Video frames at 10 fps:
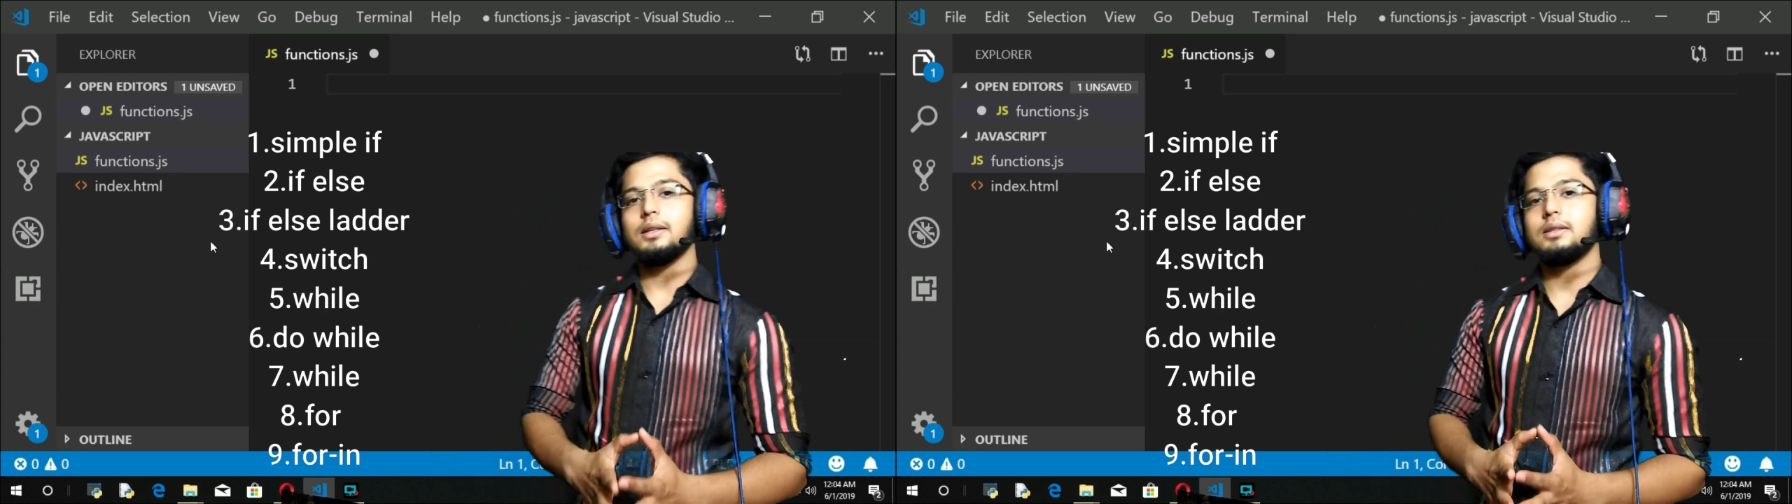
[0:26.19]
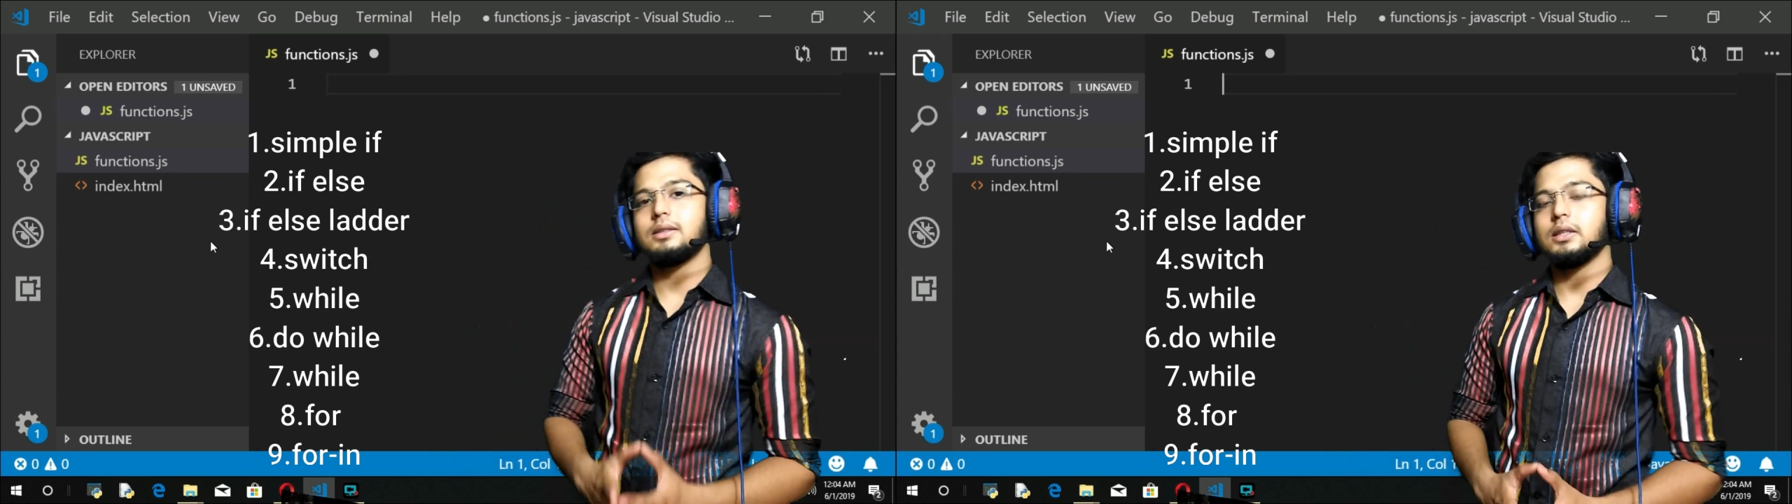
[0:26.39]

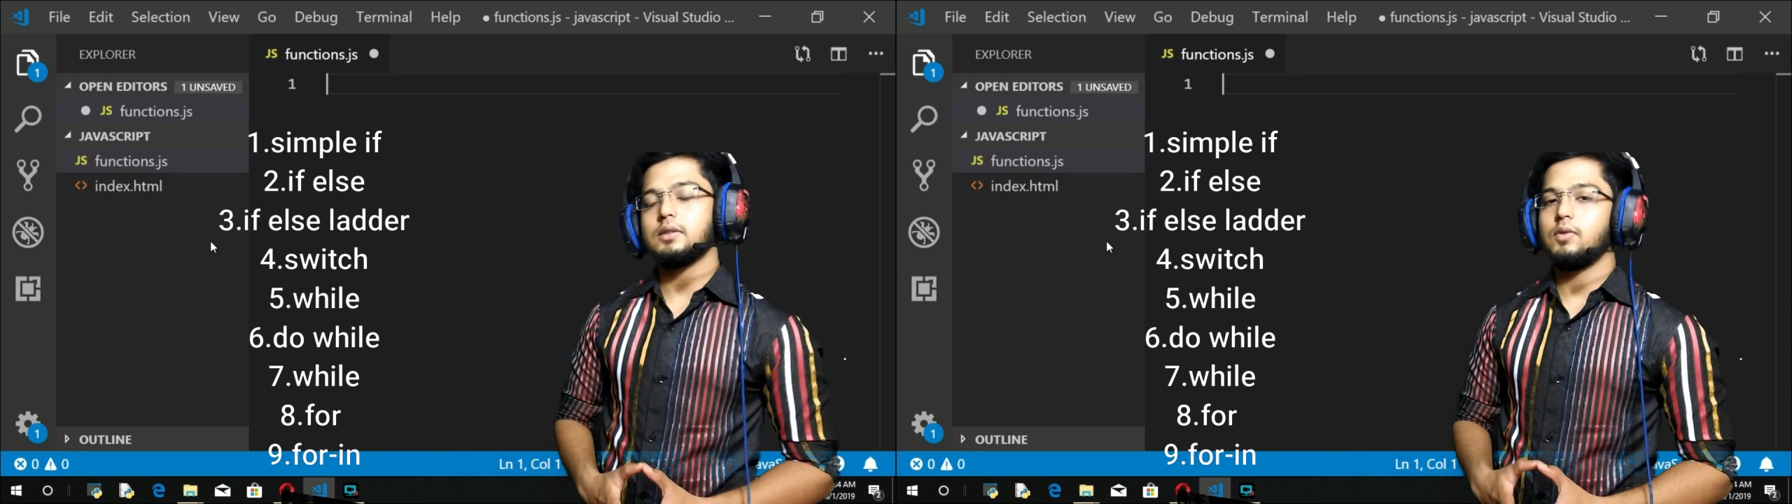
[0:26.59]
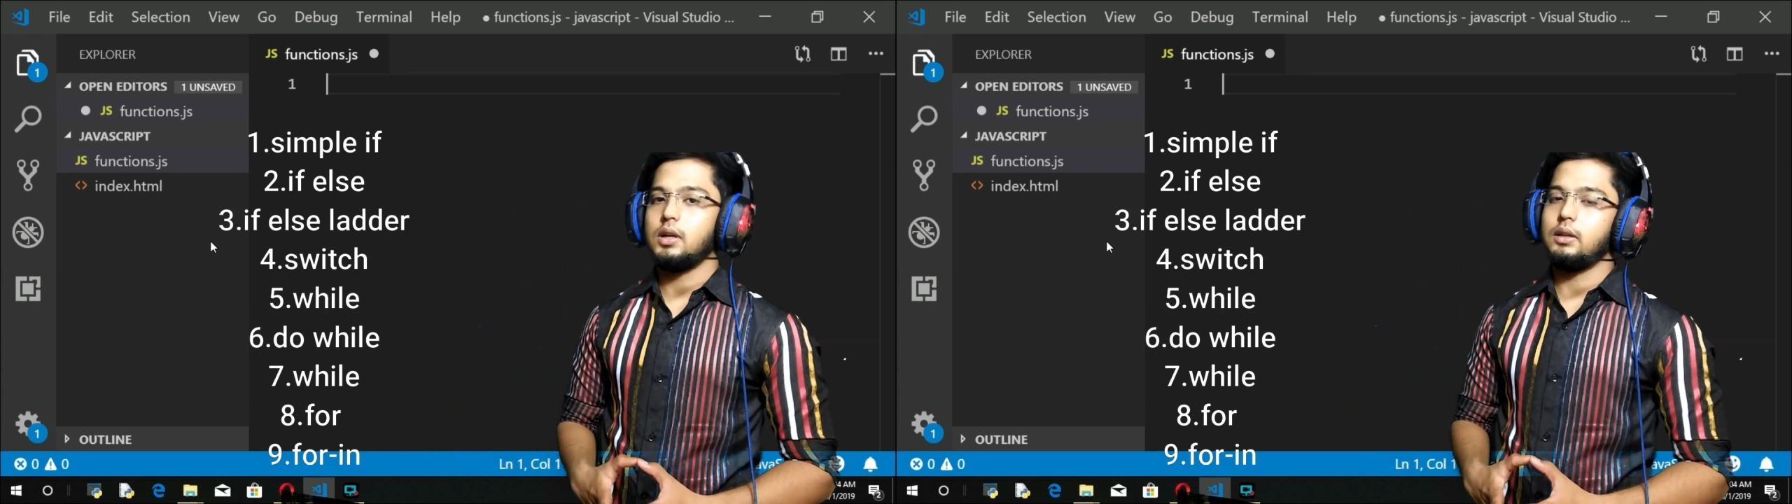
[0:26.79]
let us
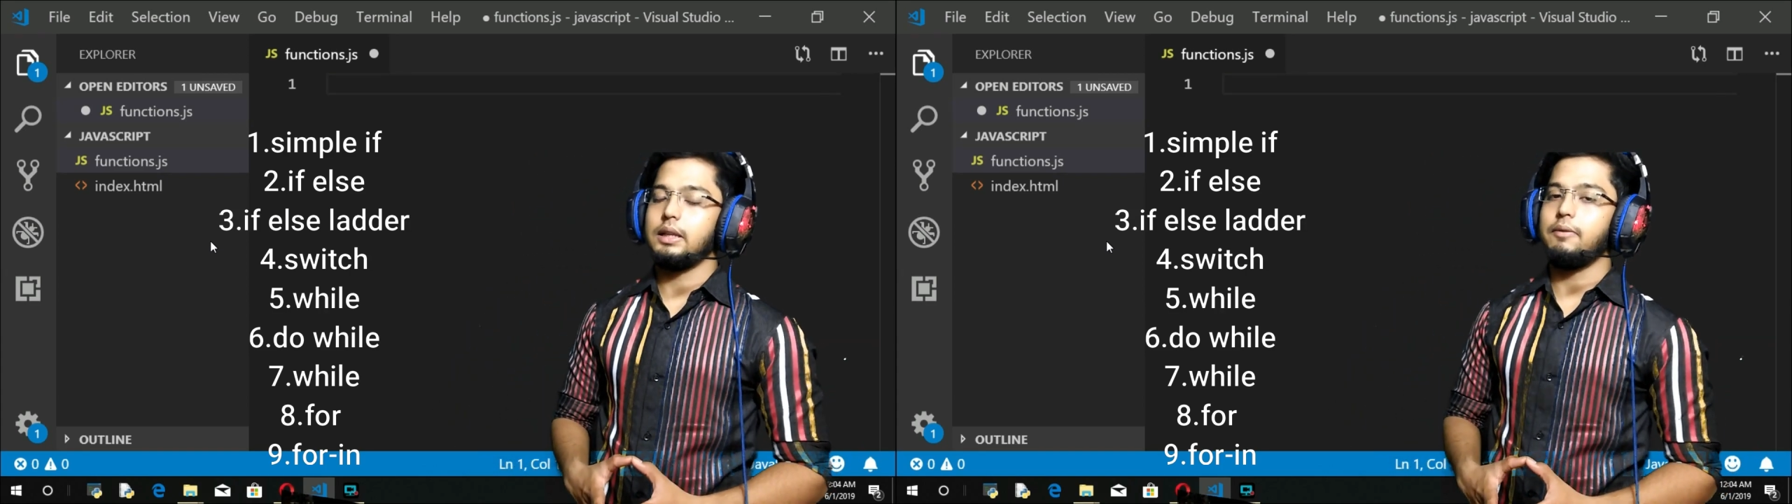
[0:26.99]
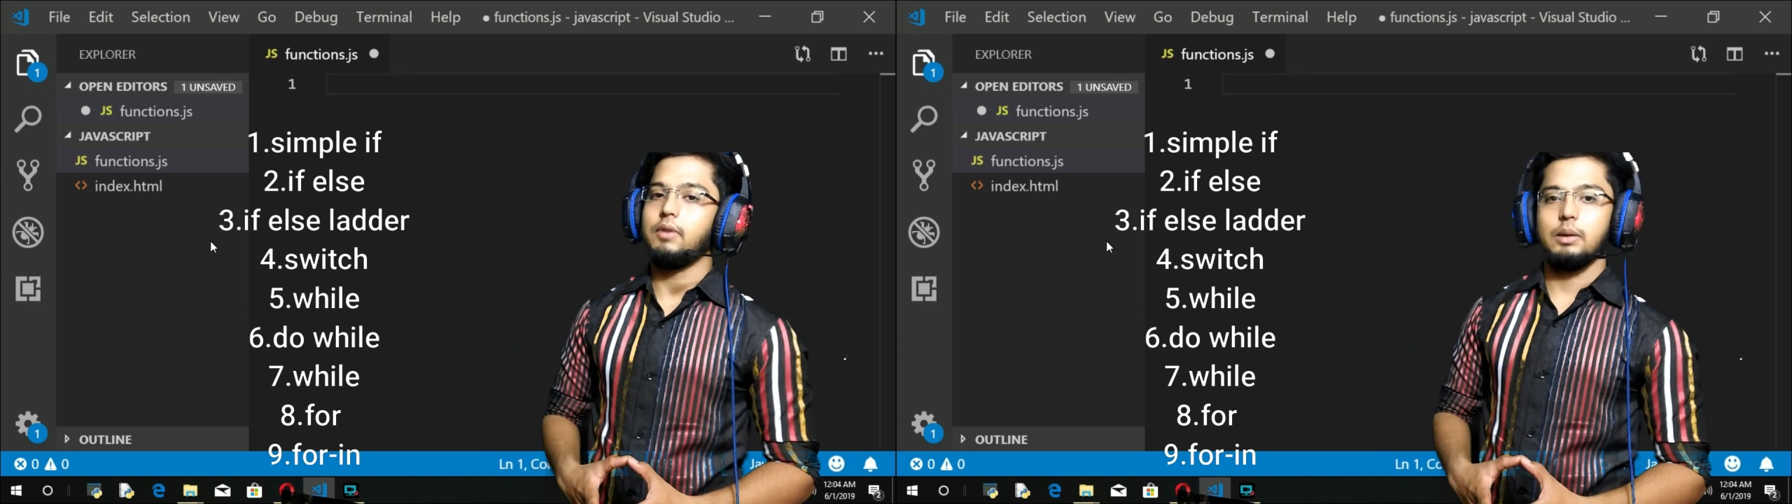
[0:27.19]
discuss
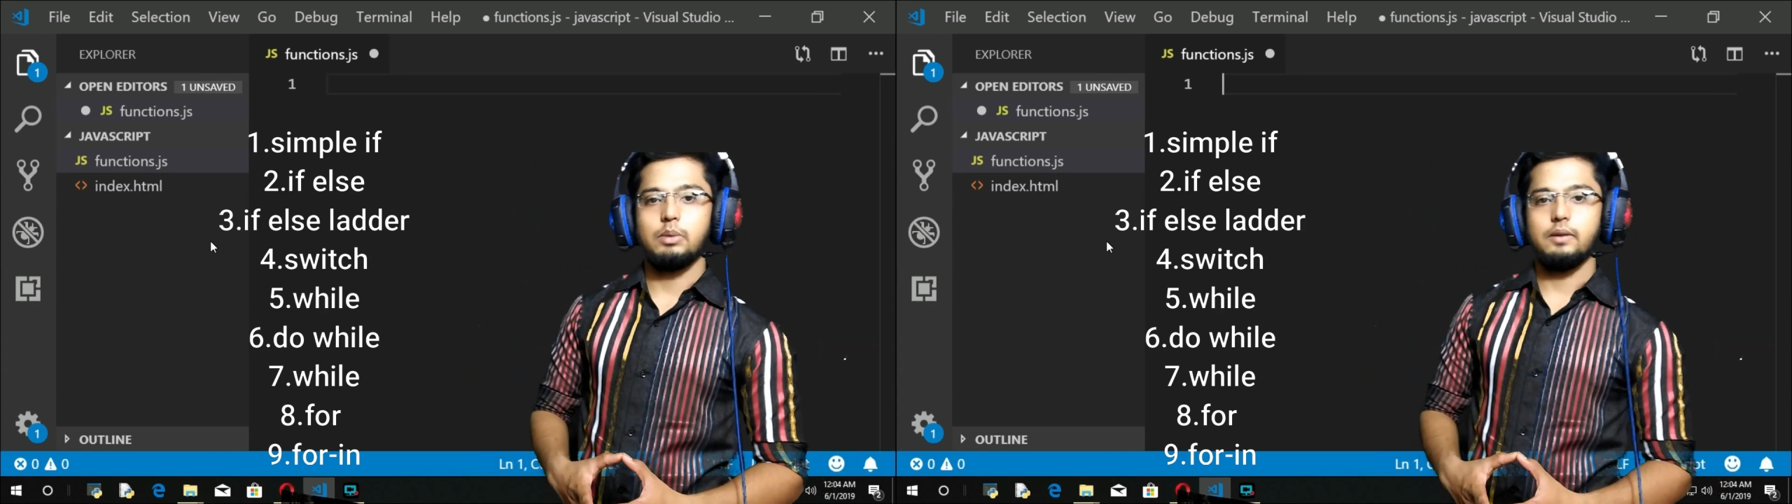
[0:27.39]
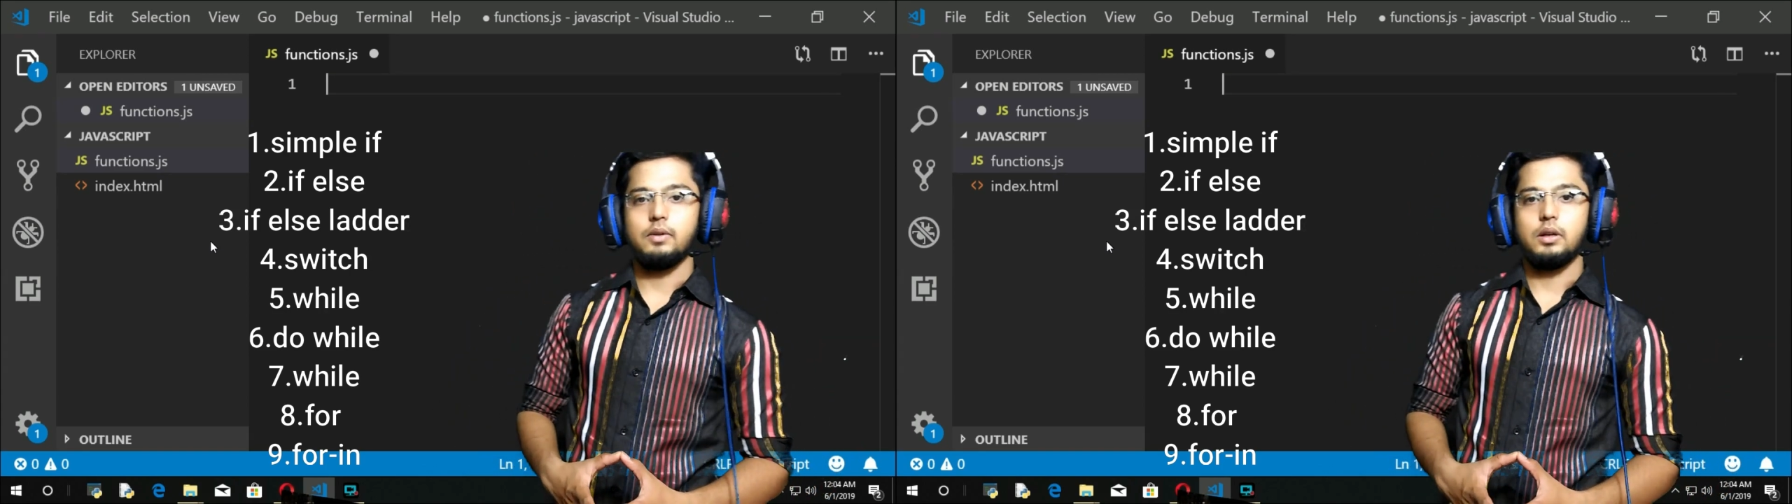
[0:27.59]
them
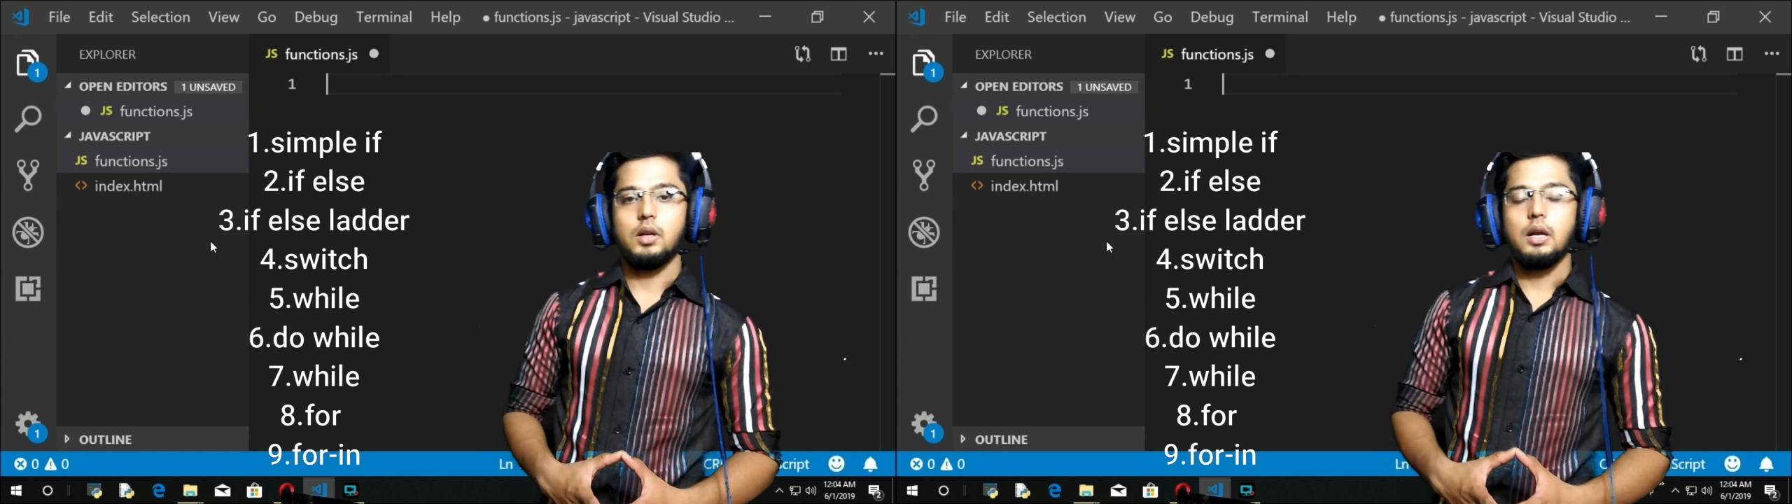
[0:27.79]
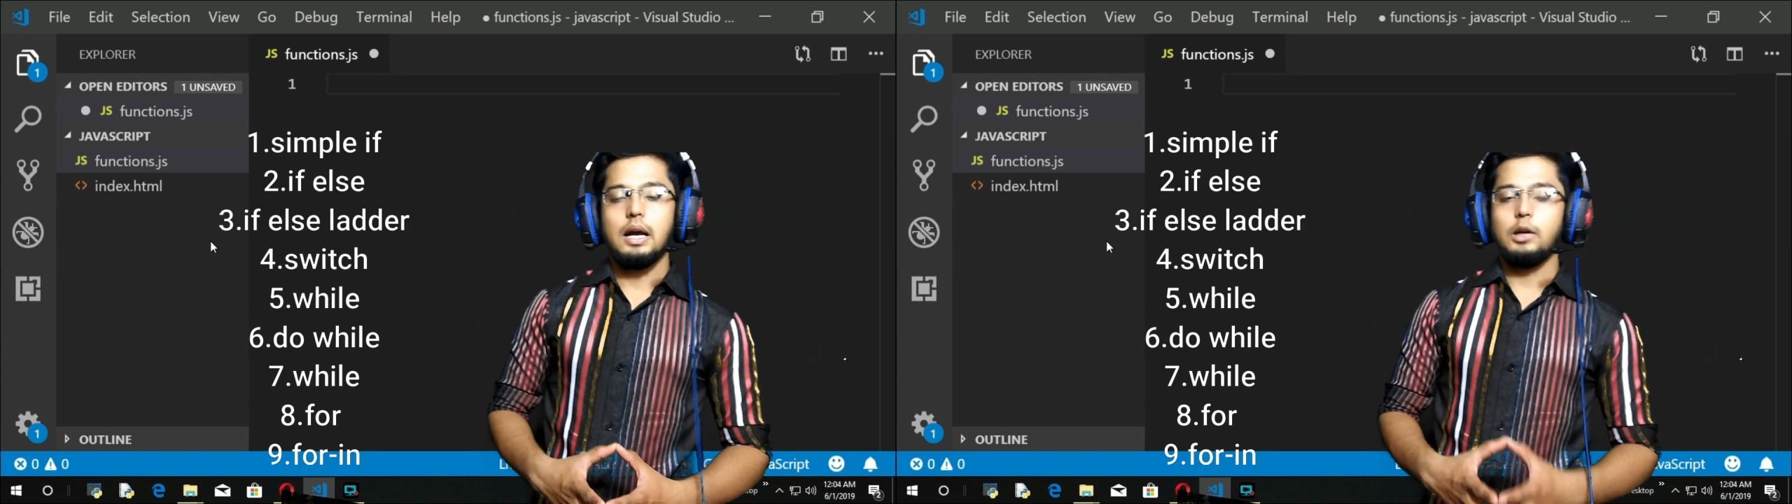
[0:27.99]
one by one.